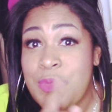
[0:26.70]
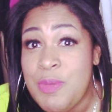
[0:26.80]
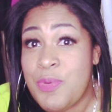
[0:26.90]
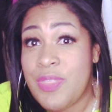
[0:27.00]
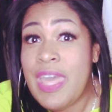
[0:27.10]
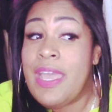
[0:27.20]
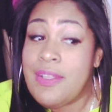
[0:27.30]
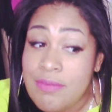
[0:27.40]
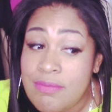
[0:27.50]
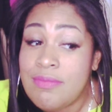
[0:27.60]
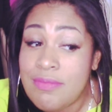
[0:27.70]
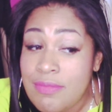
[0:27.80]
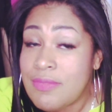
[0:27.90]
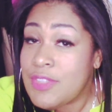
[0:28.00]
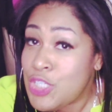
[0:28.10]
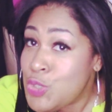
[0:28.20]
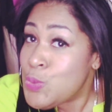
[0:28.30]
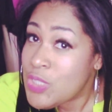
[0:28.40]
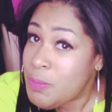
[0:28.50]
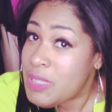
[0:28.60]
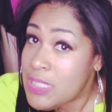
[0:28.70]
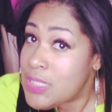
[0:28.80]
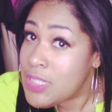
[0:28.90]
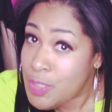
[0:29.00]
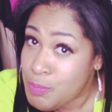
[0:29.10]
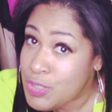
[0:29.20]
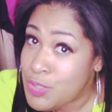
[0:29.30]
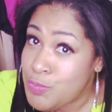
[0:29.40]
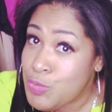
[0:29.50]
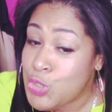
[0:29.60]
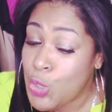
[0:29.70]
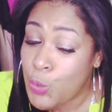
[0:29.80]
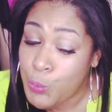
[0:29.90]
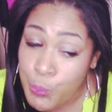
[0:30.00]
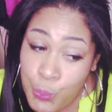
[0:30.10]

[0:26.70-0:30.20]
people that could use some of these tips, so